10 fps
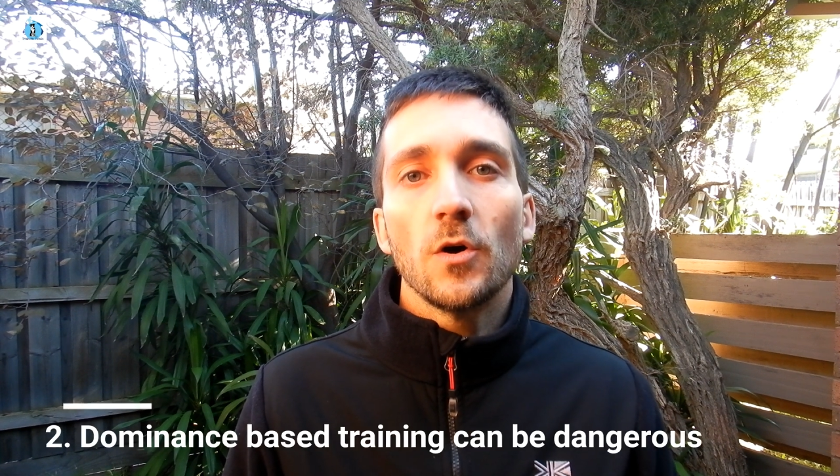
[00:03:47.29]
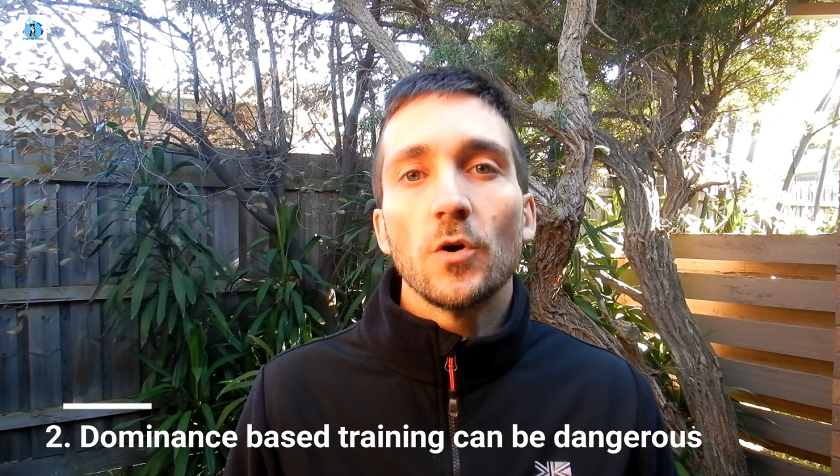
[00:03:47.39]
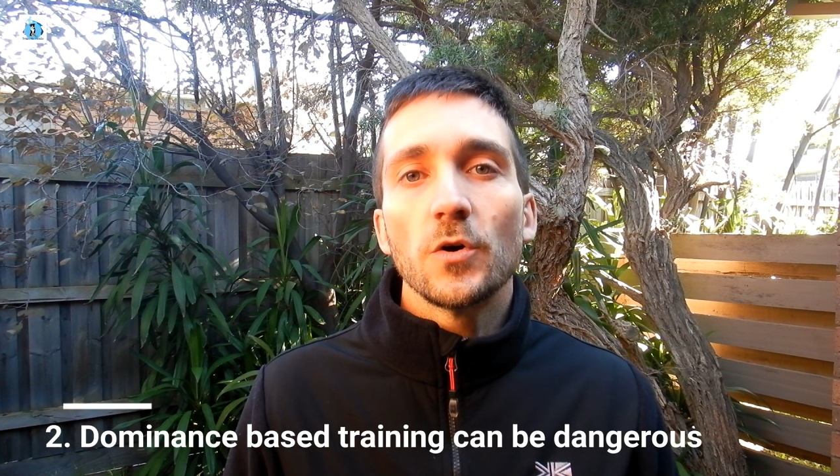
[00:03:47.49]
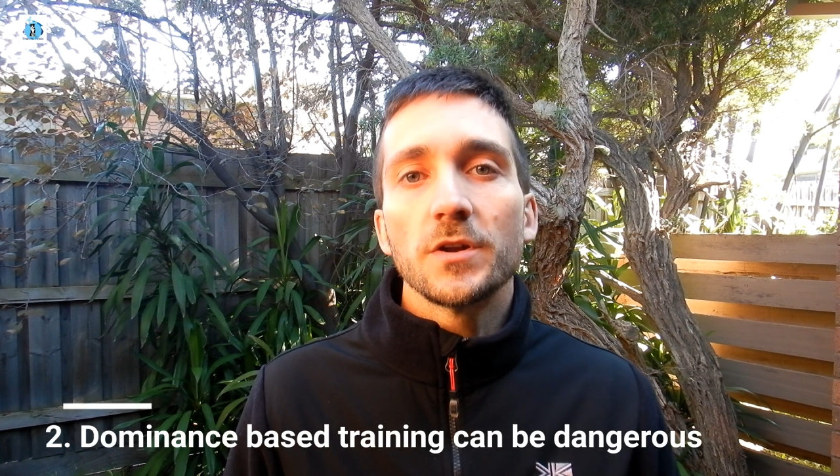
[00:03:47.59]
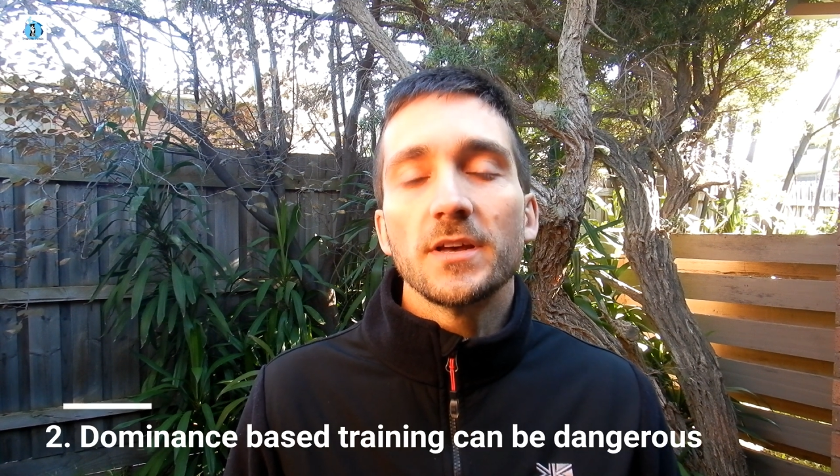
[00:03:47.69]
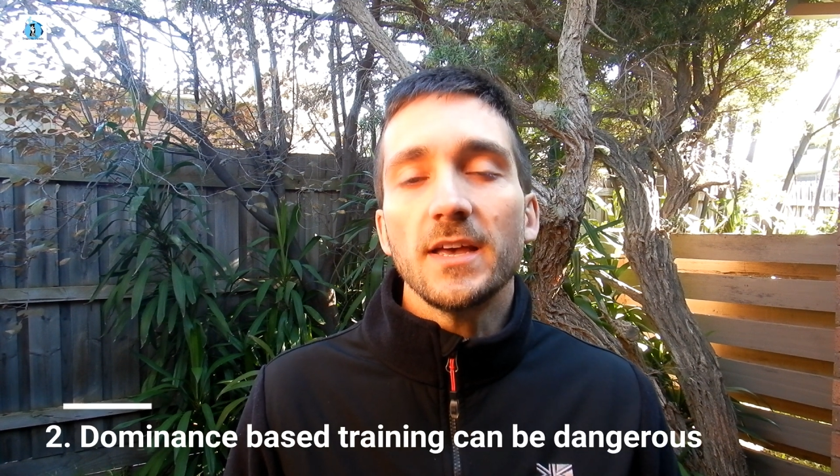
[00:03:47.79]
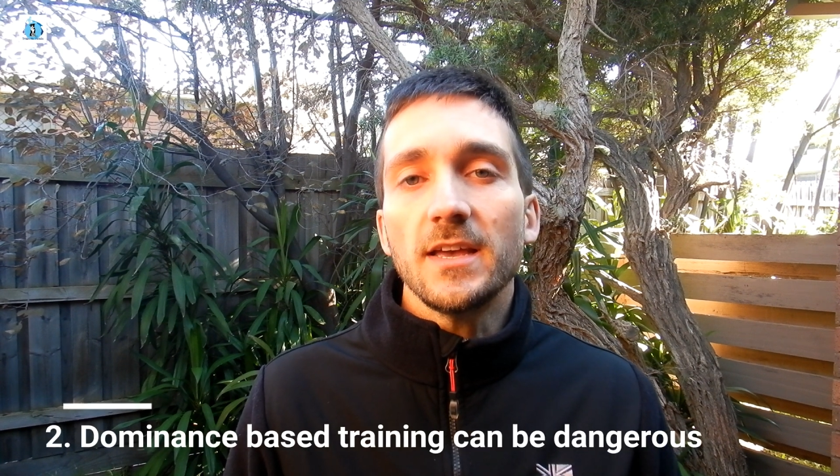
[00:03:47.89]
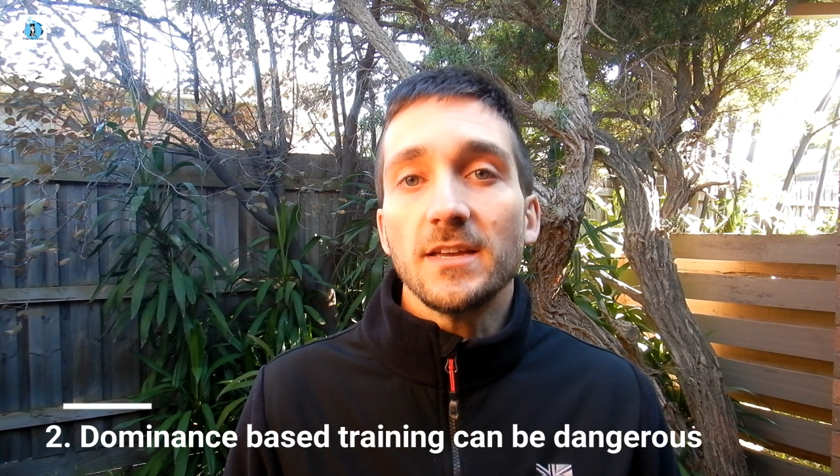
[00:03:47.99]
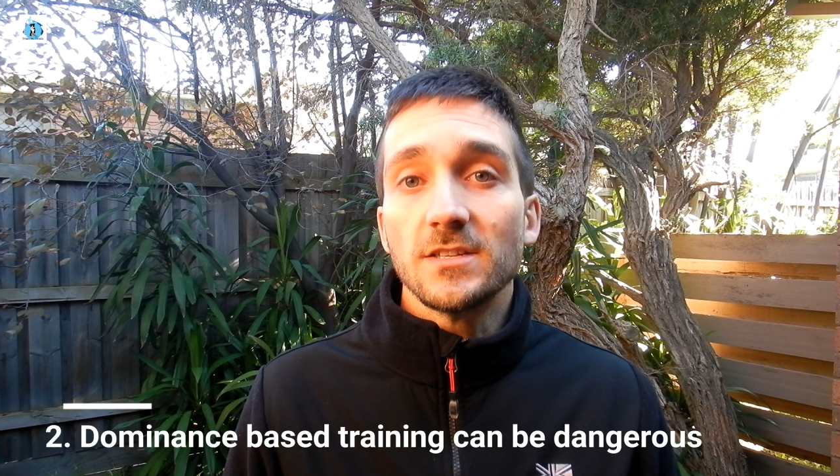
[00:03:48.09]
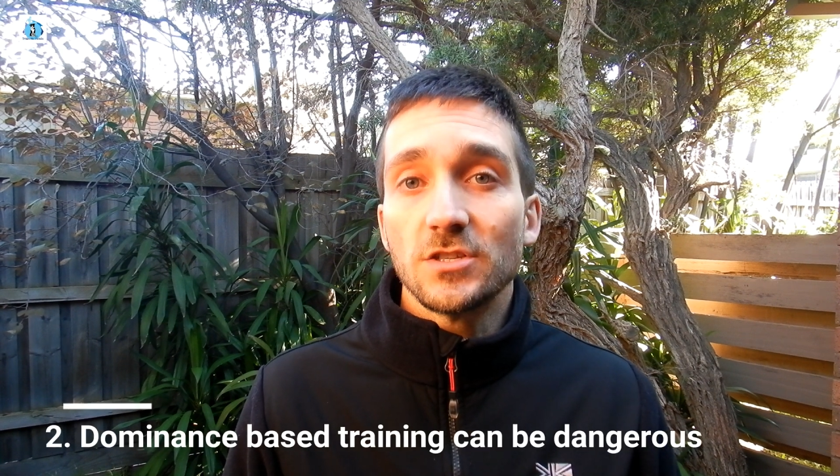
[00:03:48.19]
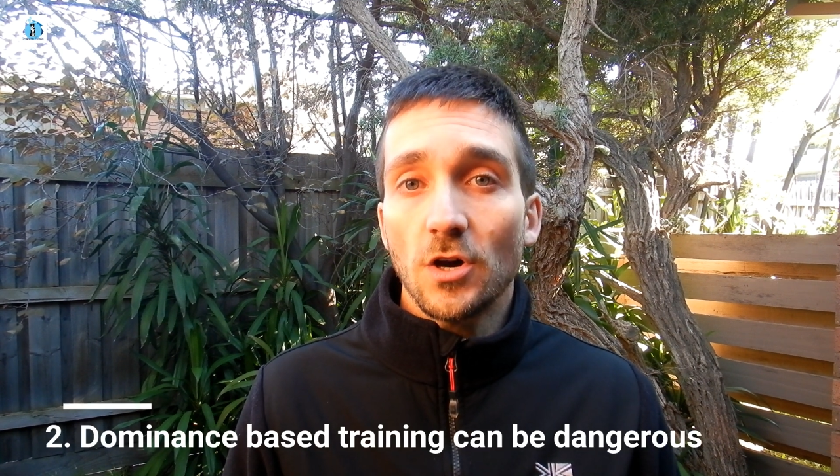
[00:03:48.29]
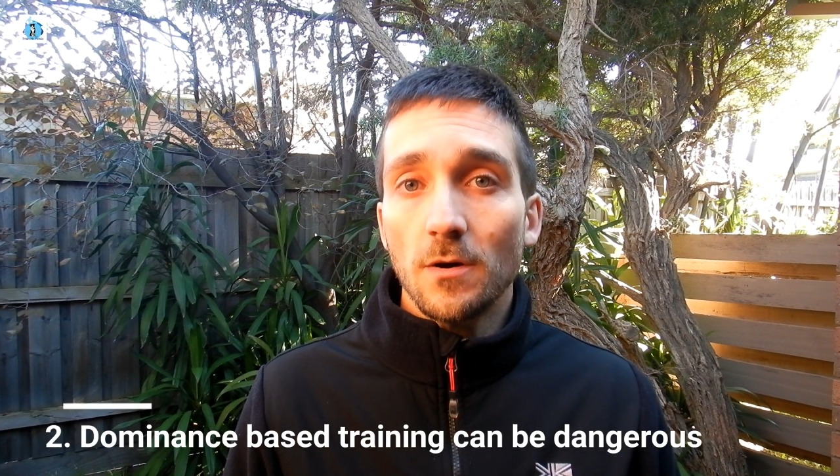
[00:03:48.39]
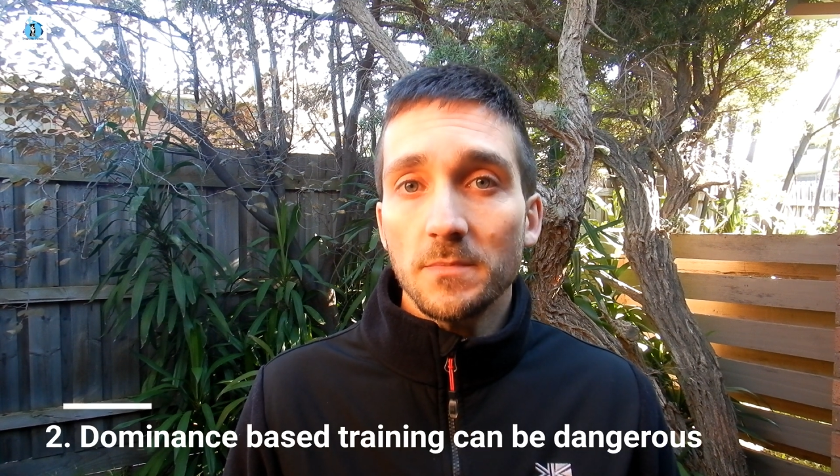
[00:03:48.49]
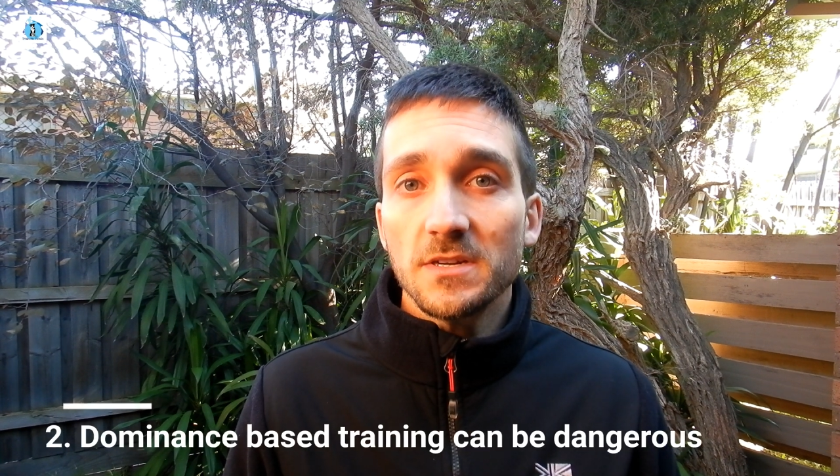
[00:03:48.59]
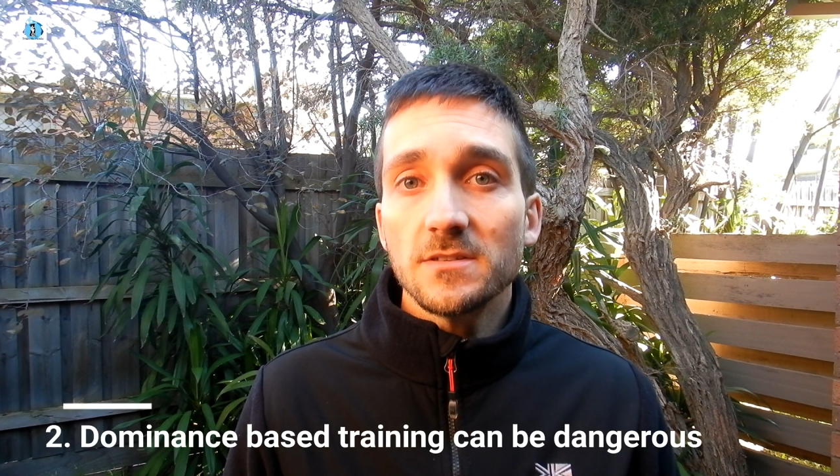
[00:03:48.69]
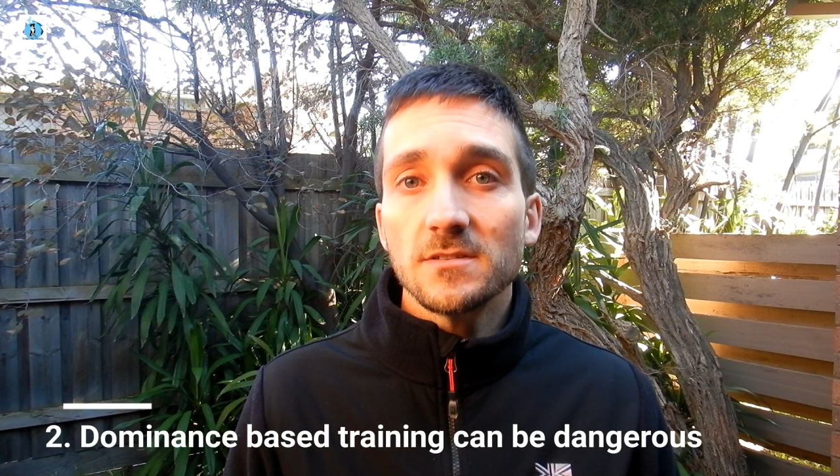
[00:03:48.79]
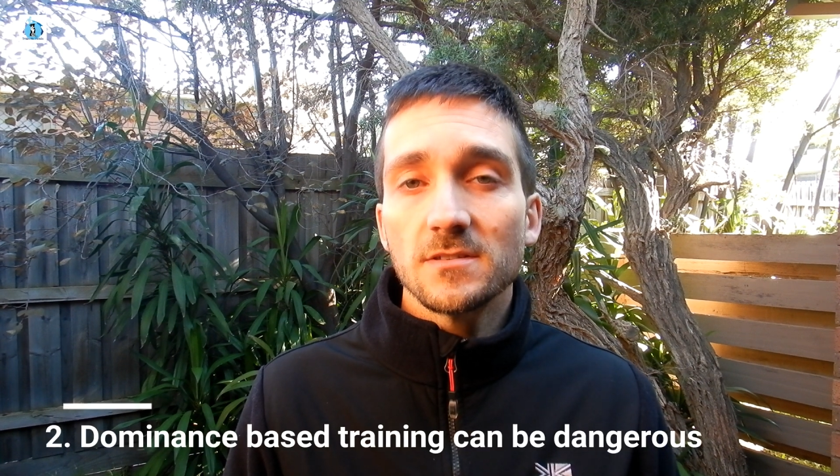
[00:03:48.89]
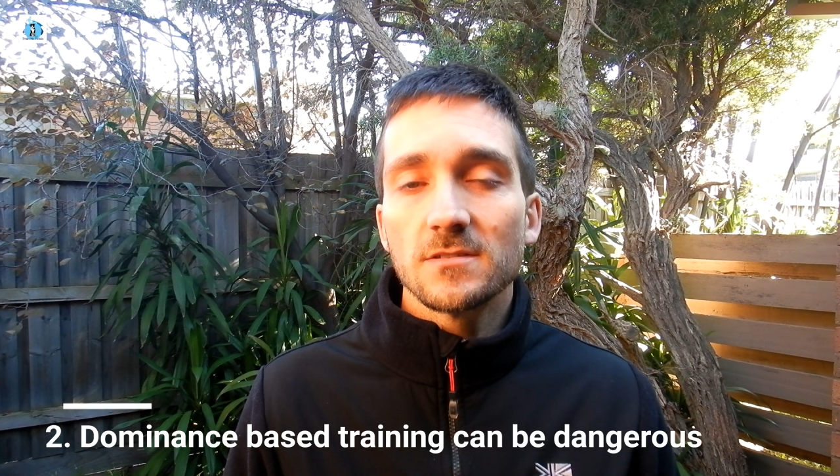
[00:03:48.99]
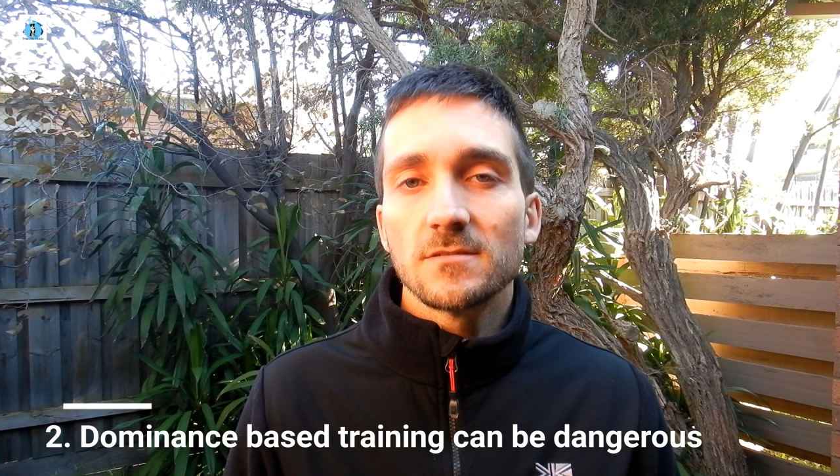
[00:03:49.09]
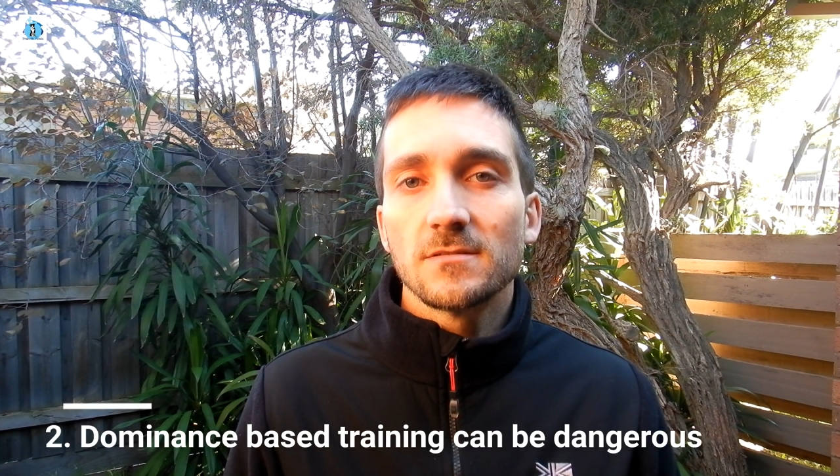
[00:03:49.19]
on a
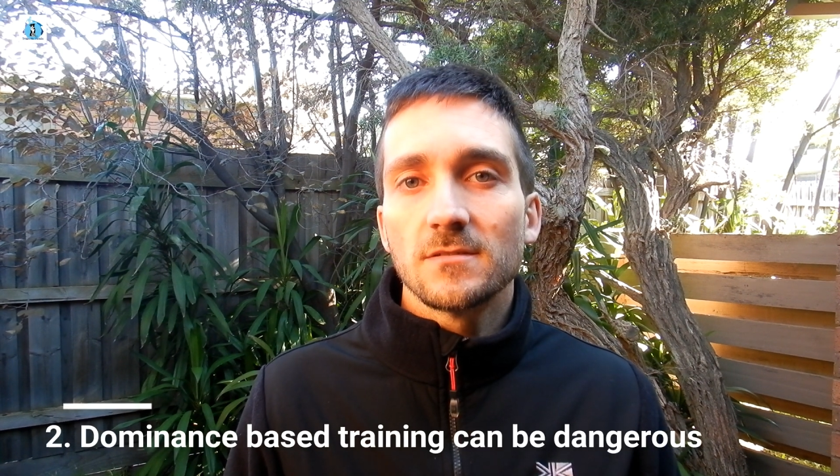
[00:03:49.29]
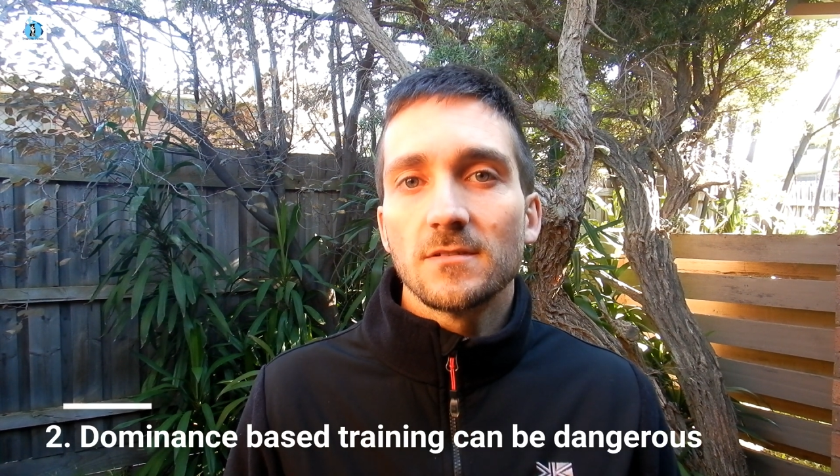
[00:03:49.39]
dominance